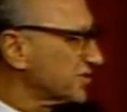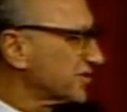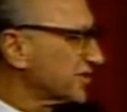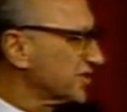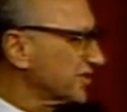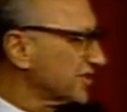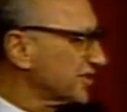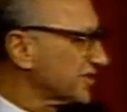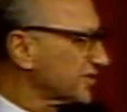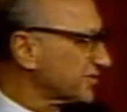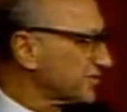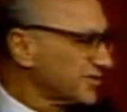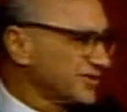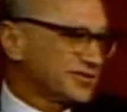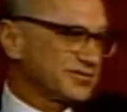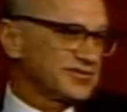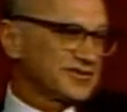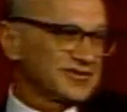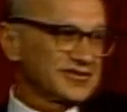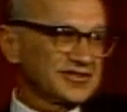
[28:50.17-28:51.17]
are in this
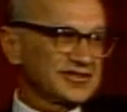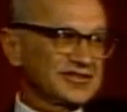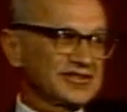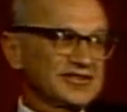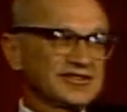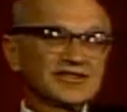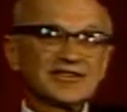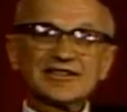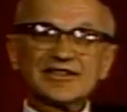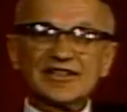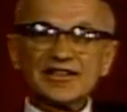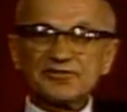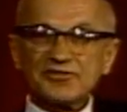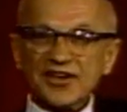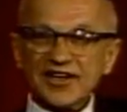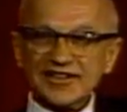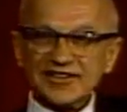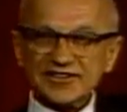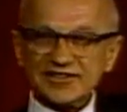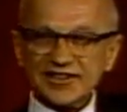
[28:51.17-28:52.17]
room. If
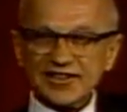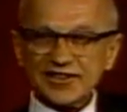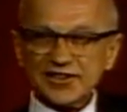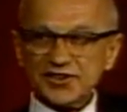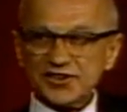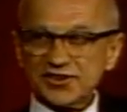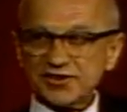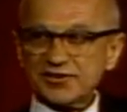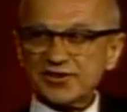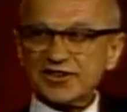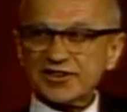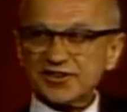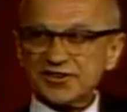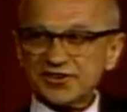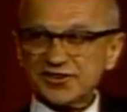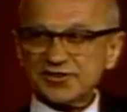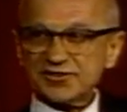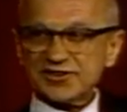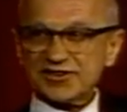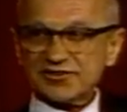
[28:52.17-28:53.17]
I say to you, are
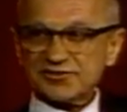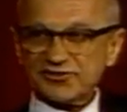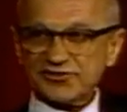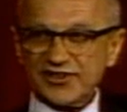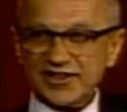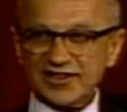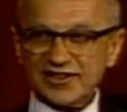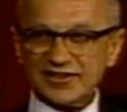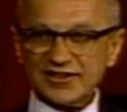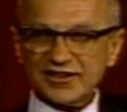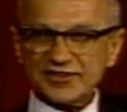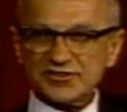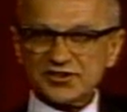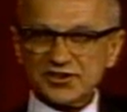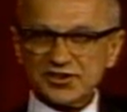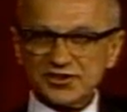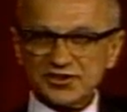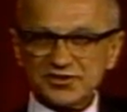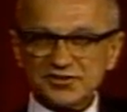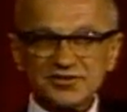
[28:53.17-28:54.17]
you in fa do
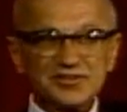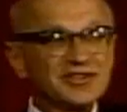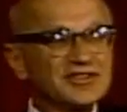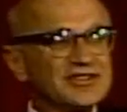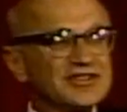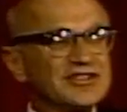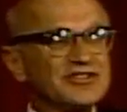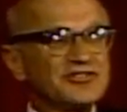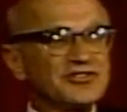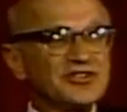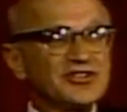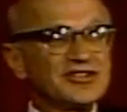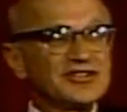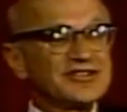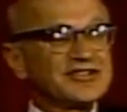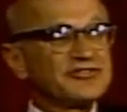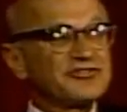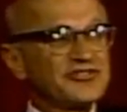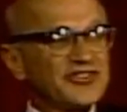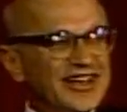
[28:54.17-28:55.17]
you
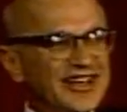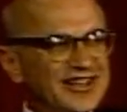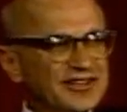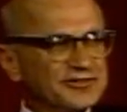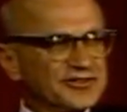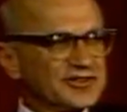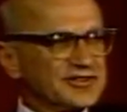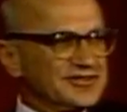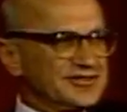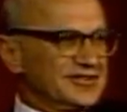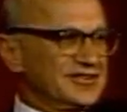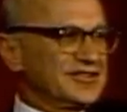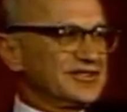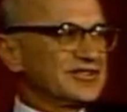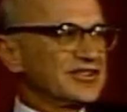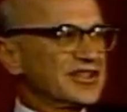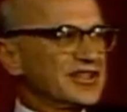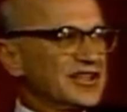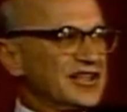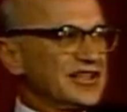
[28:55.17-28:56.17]
favor
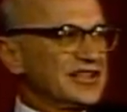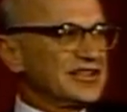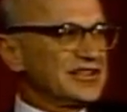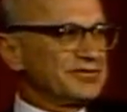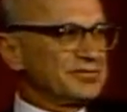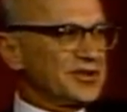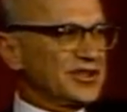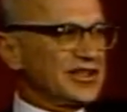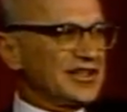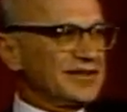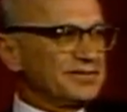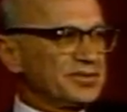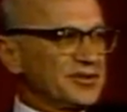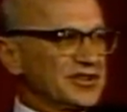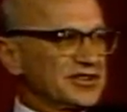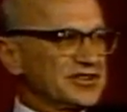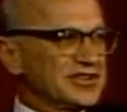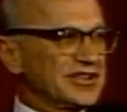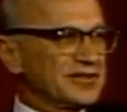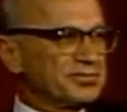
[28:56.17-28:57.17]
the kind of
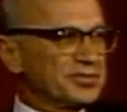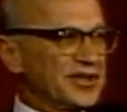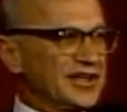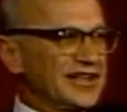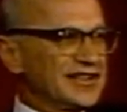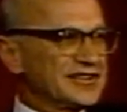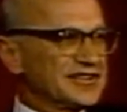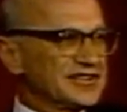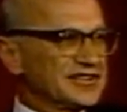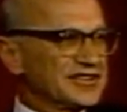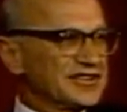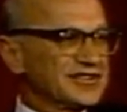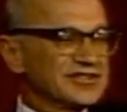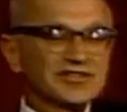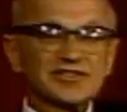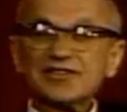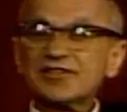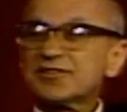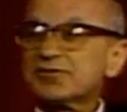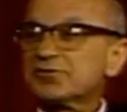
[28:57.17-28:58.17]
monopolistic practices
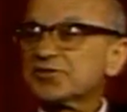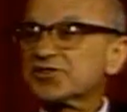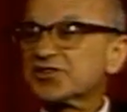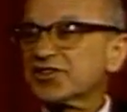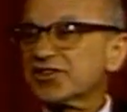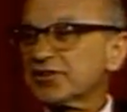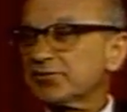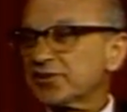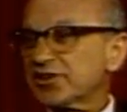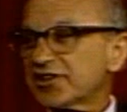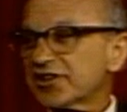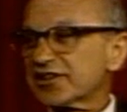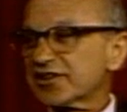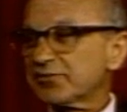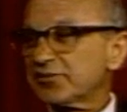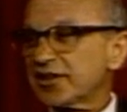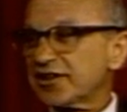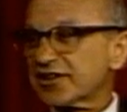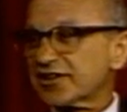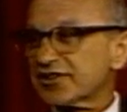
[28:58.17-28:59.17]
which the American
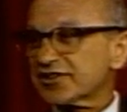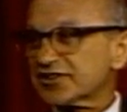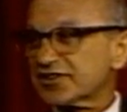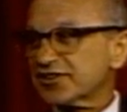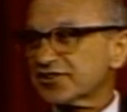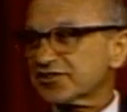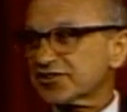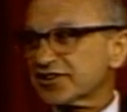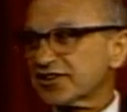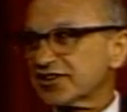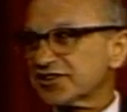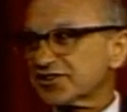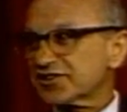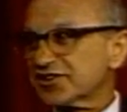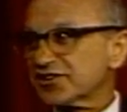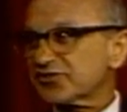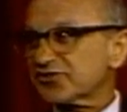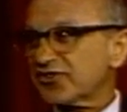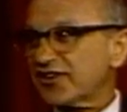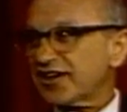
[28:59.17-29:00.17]
Medical Association
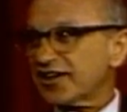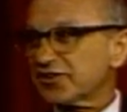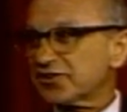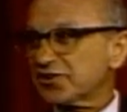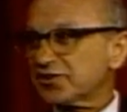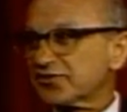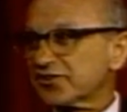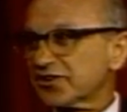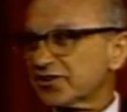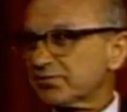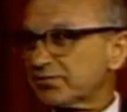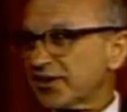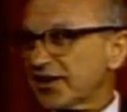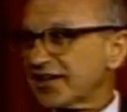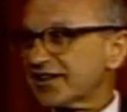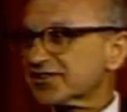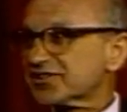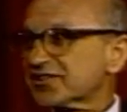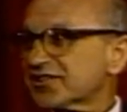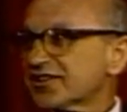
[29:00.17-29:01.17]
has followed over the past